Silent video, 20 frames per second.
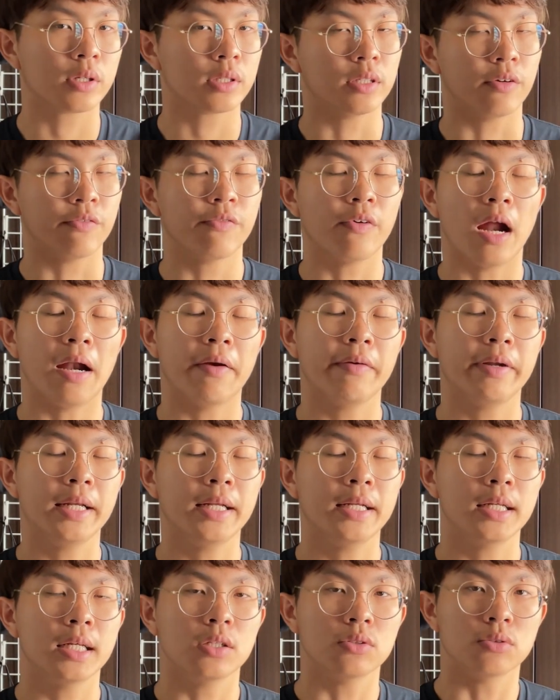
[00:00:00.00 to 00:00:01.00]
the ferry
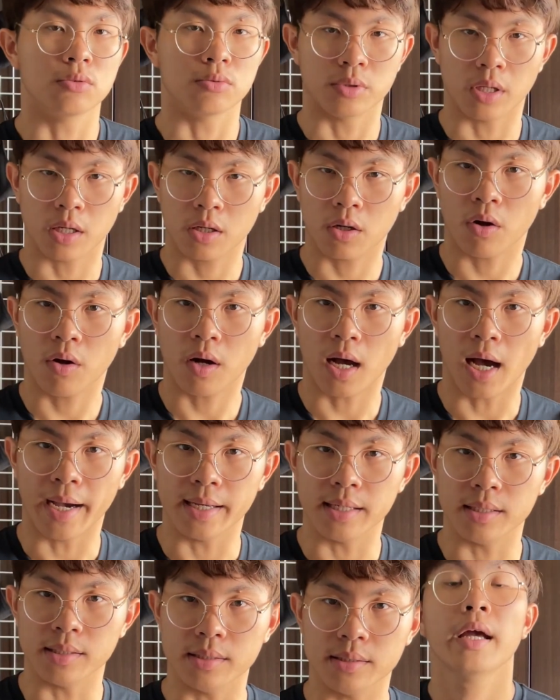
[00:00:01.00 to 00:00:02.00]
to Tekong
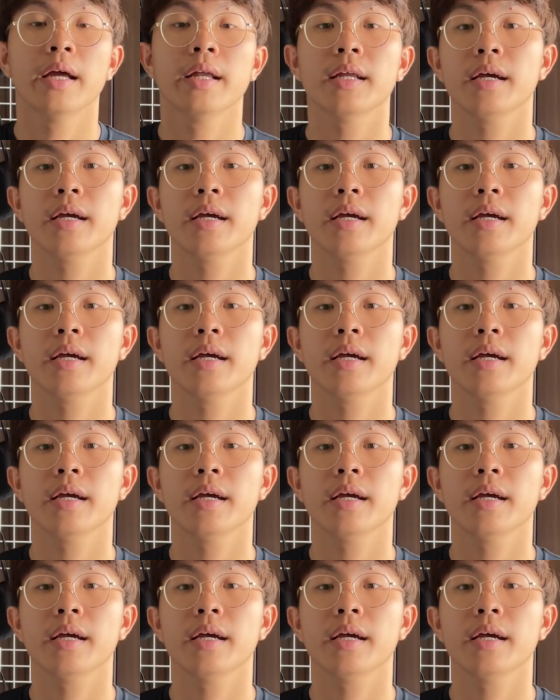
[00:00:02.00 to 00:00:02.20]
Island.